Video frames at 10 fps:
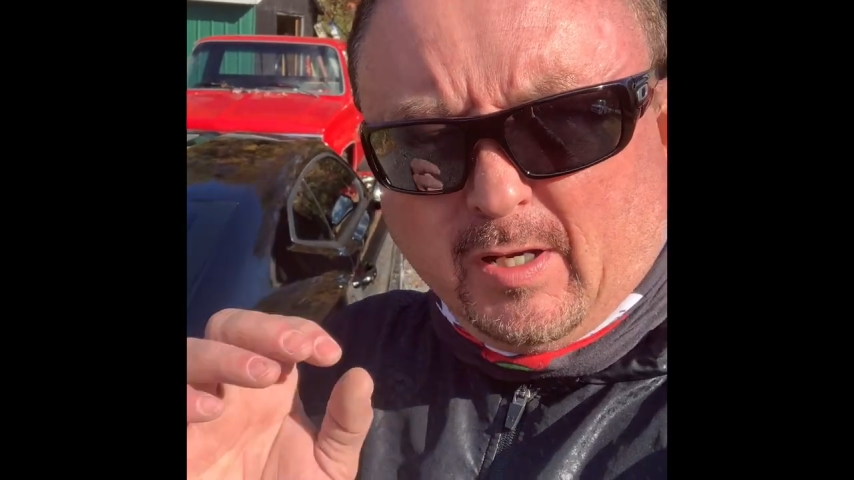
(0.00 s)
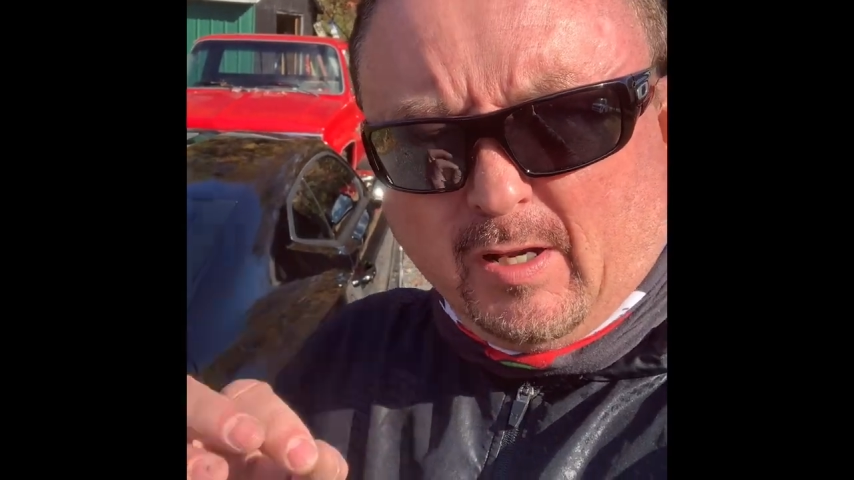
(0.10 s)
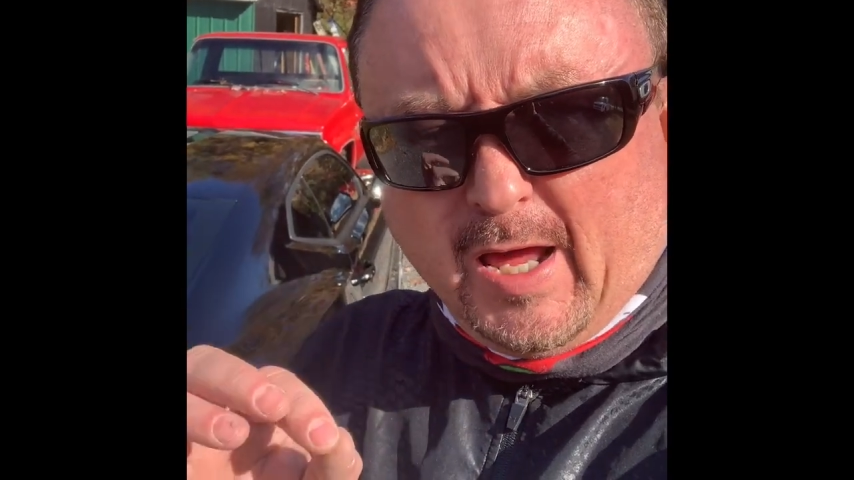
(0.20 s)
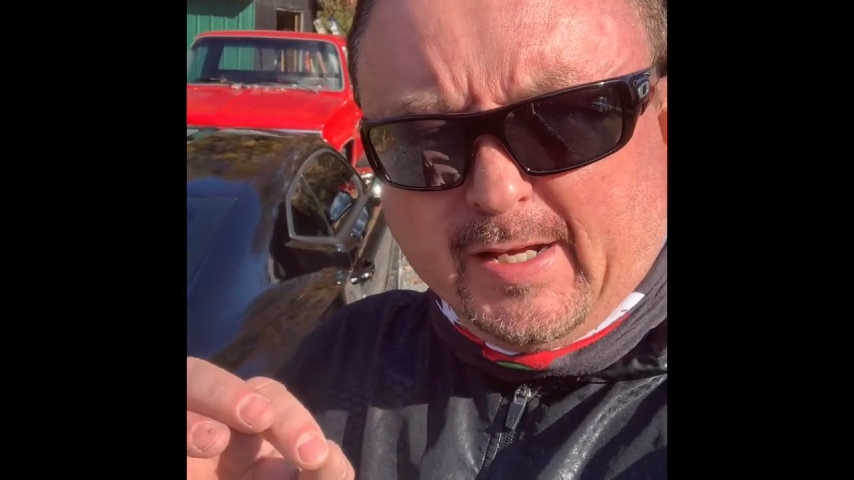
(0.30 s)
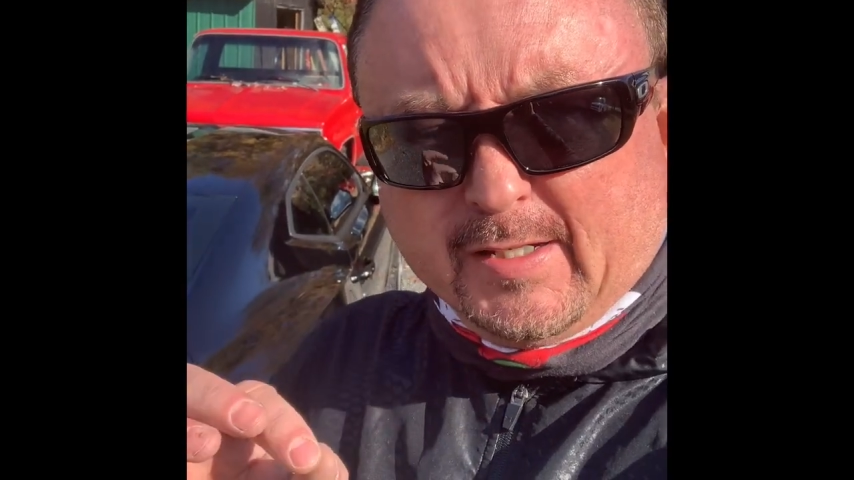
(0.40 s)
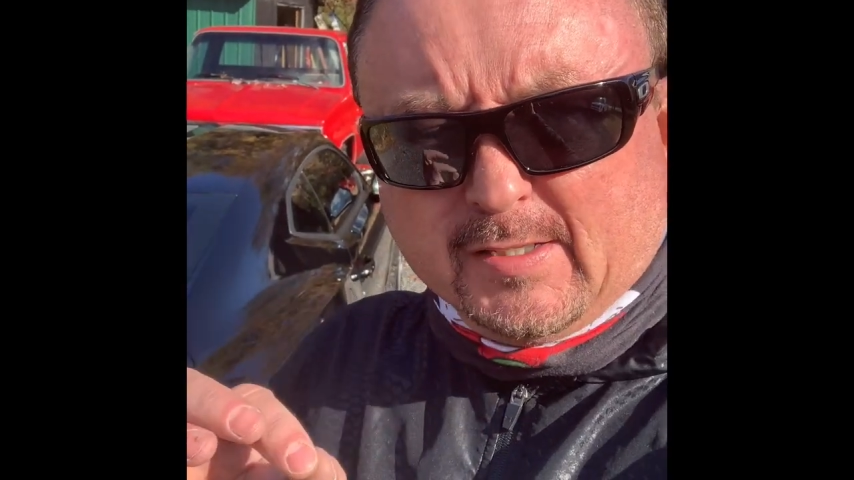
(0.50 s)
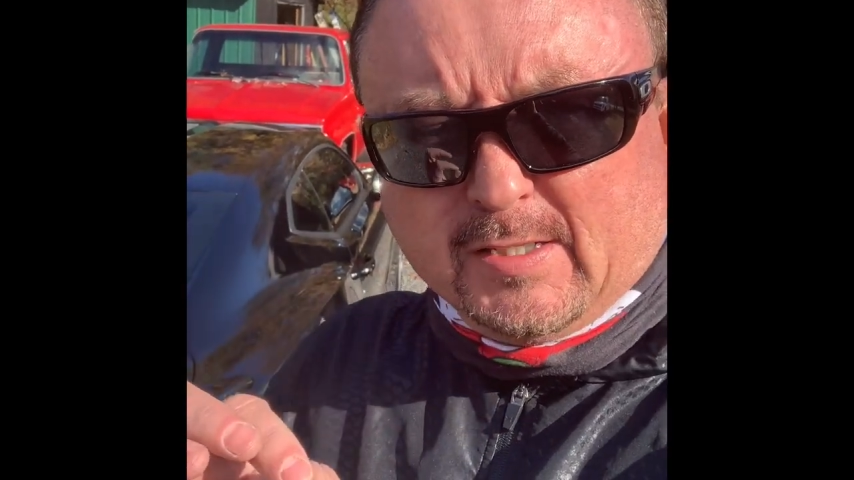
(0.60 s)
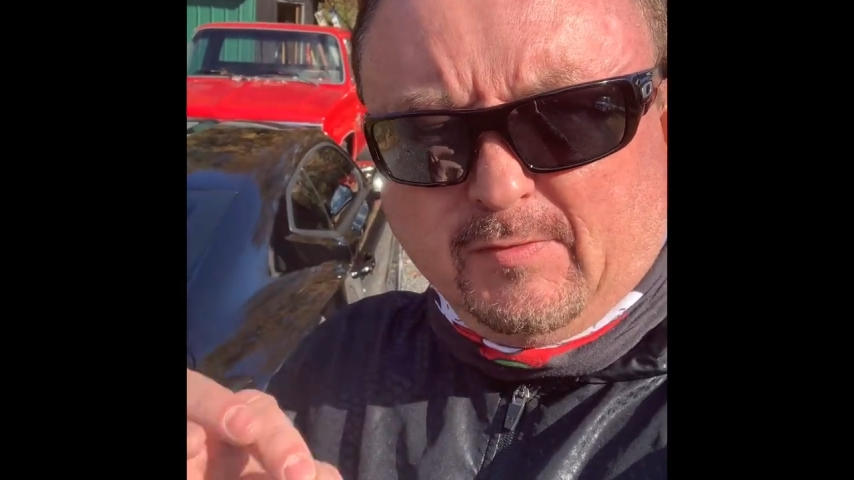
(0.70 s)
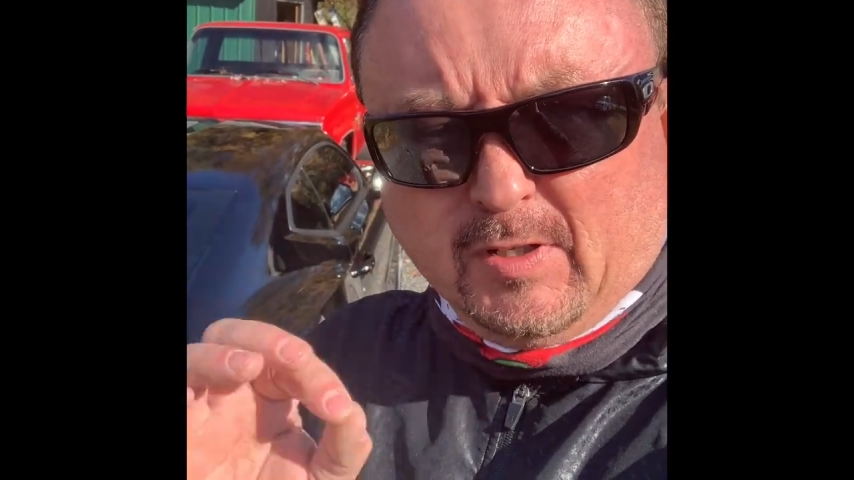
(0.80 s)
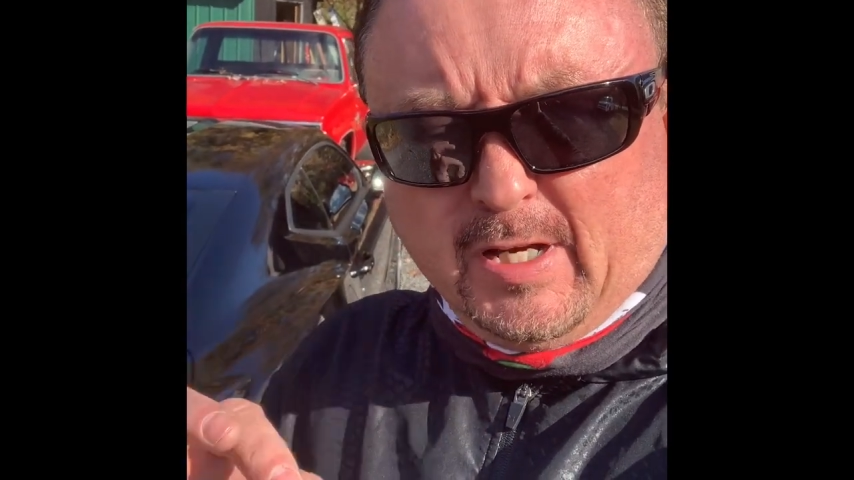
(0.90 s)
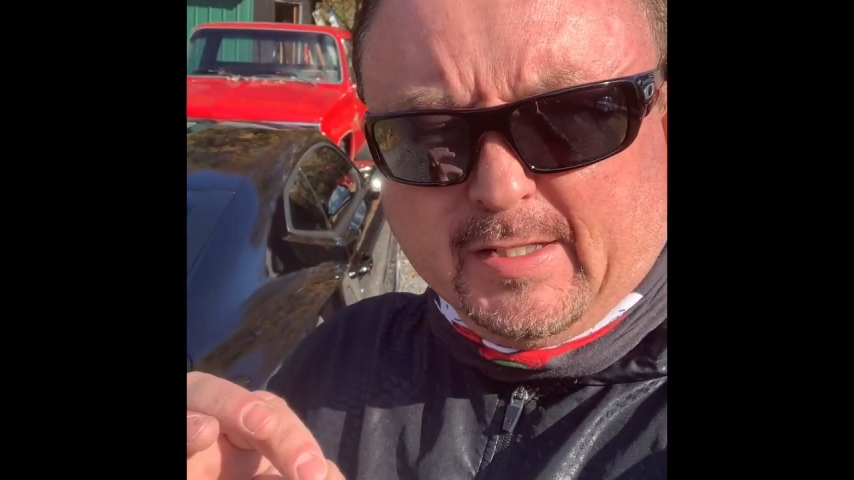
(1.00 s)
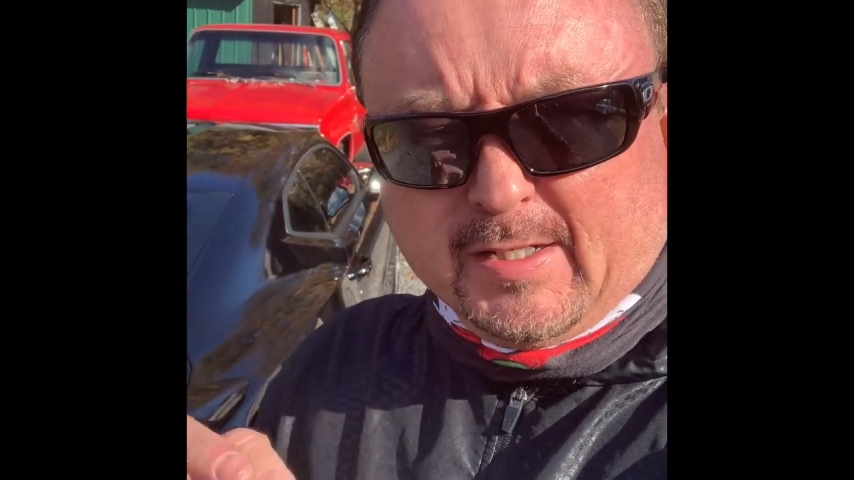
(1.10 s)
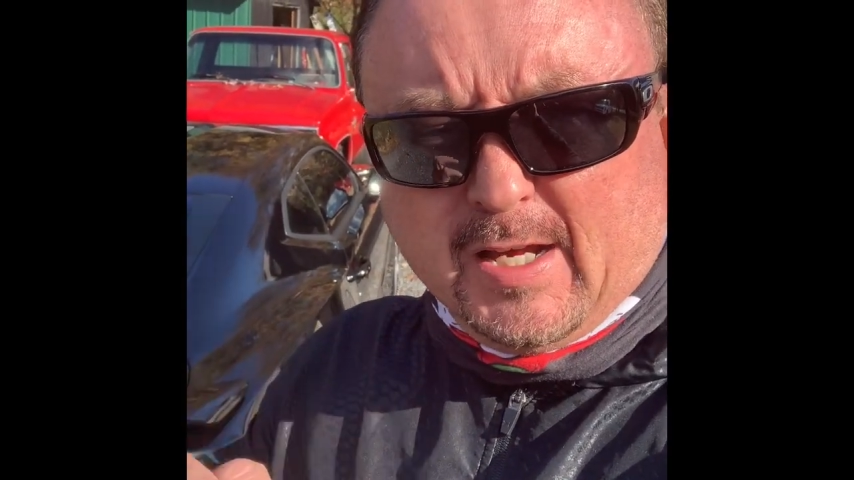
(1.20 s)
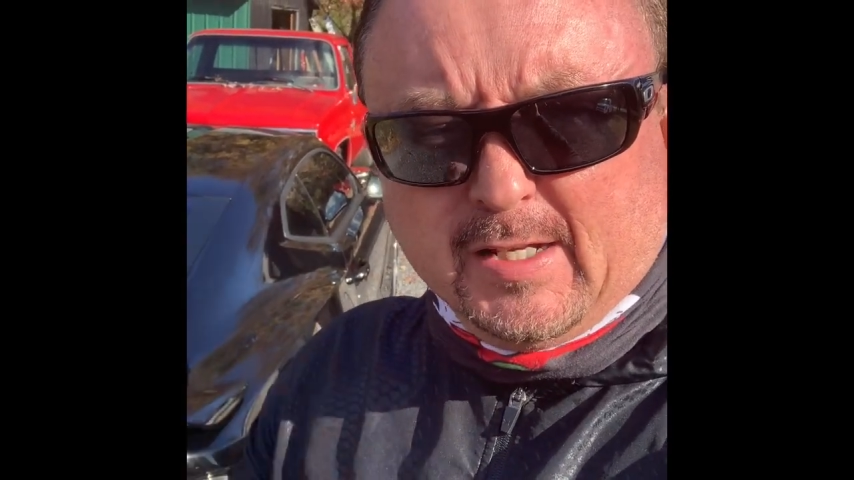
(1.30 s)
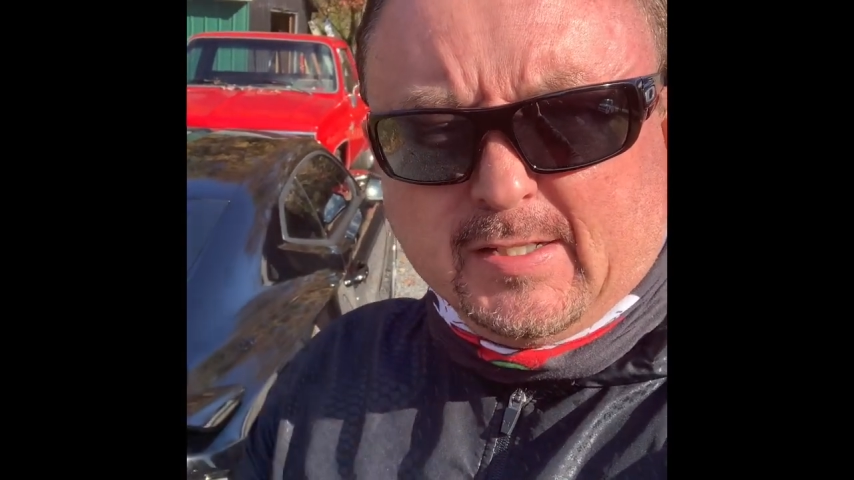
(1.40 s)
like us if you like the
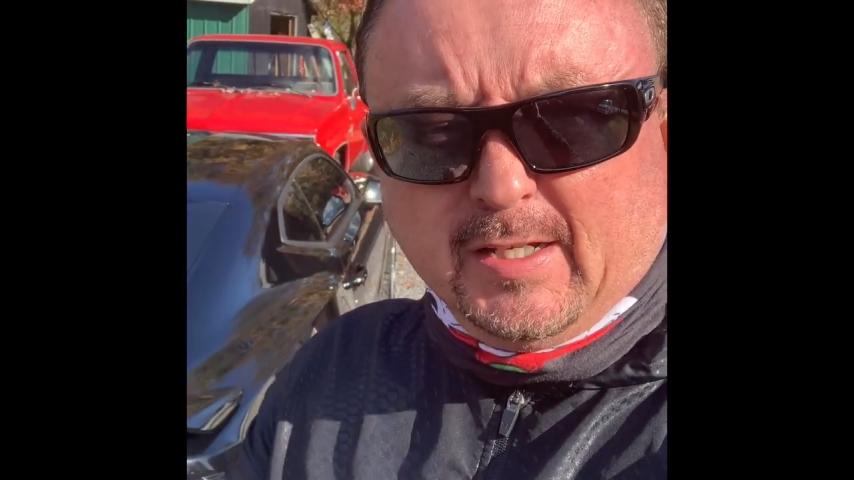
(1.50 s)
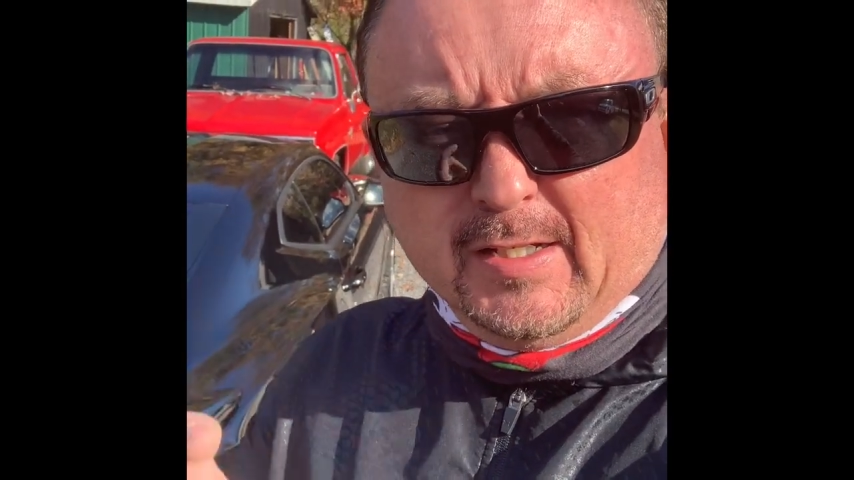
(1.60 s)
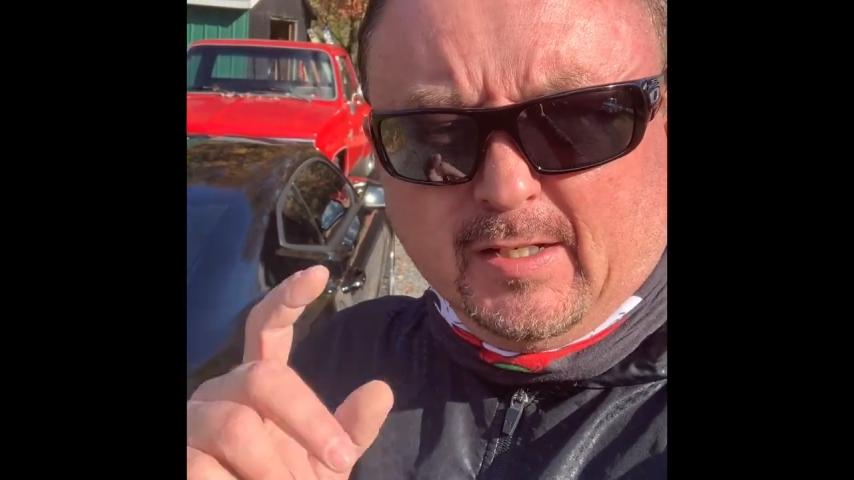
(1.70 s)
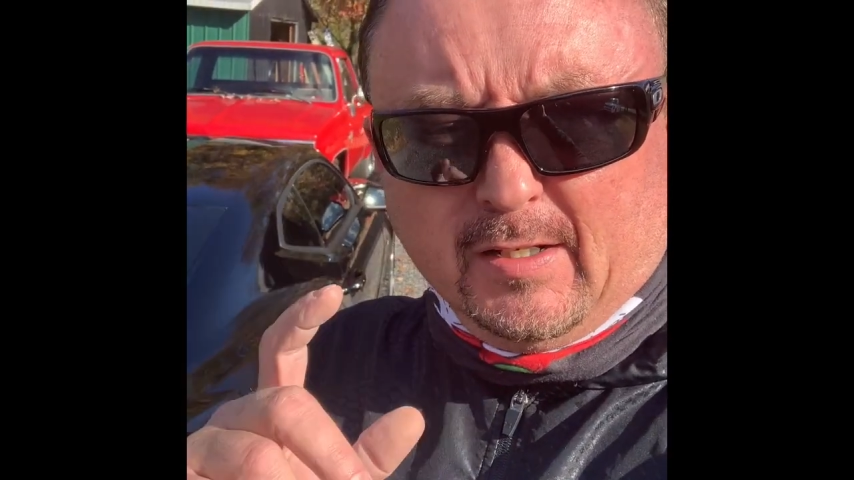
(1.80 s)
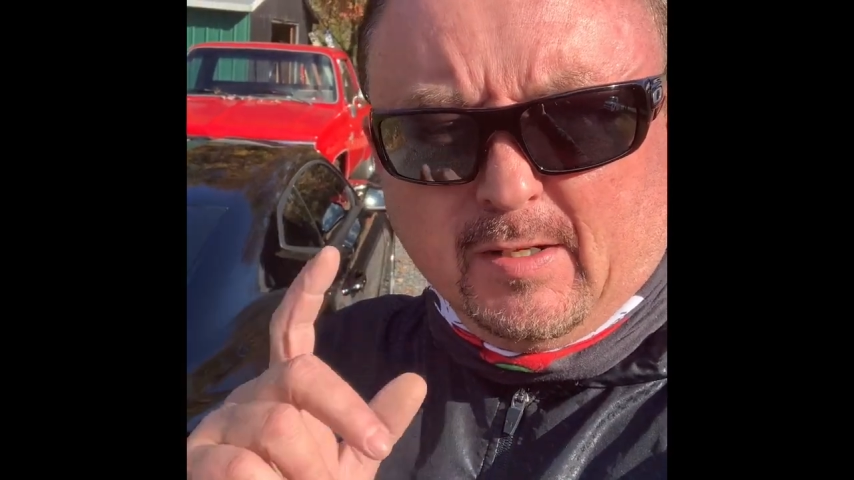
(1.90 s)
content.